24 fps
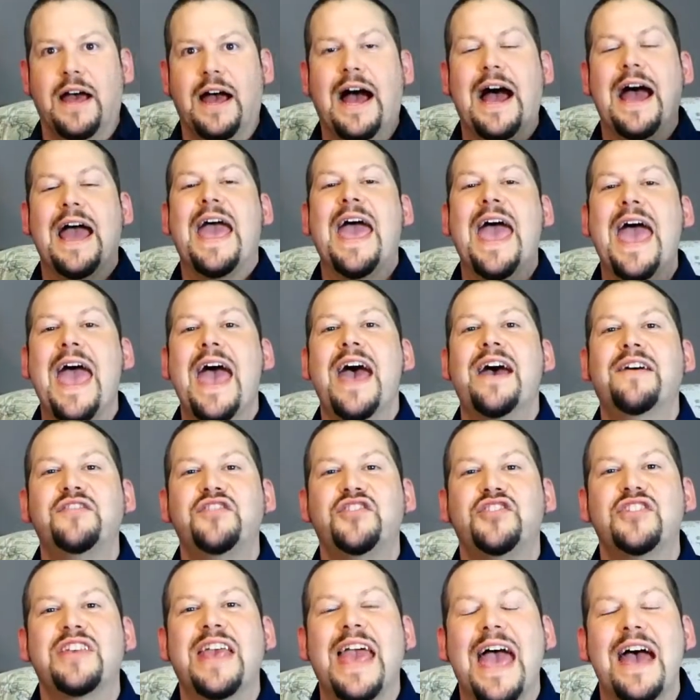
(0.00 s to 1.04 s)
I have
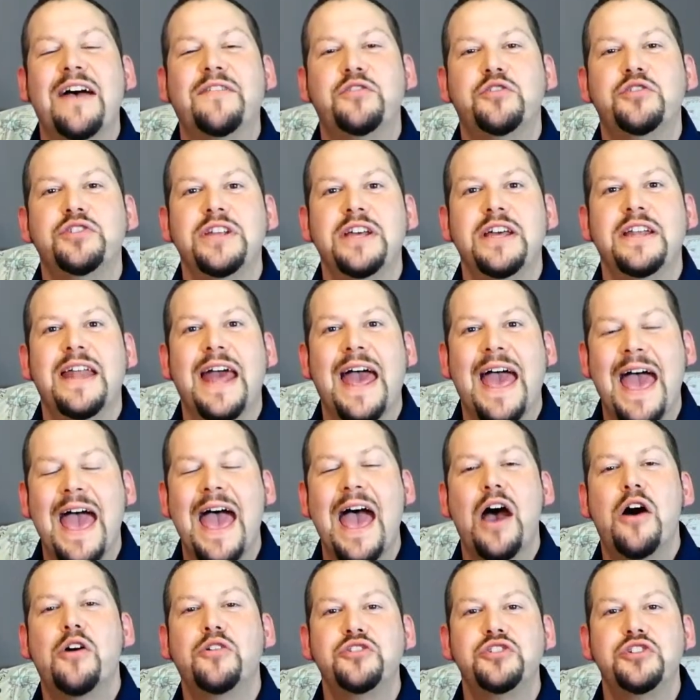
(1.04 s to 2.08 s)
scaffolded
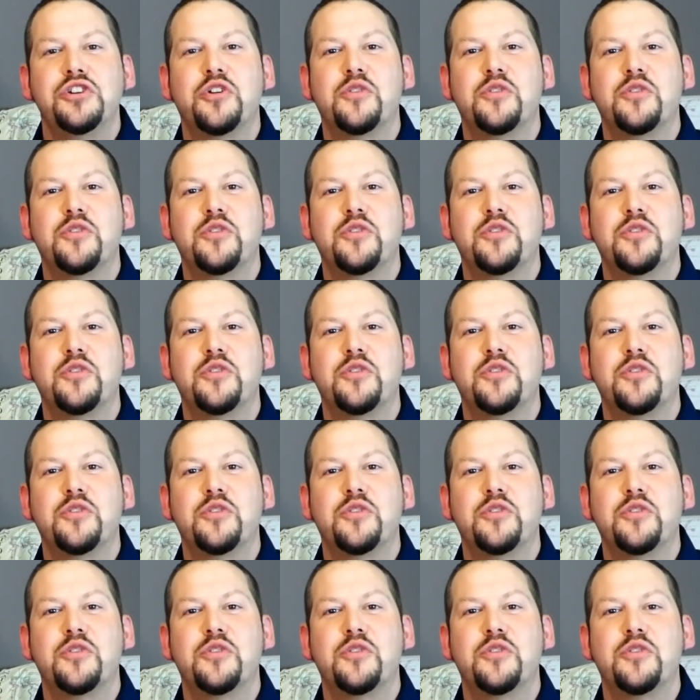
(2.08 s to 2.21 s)
how to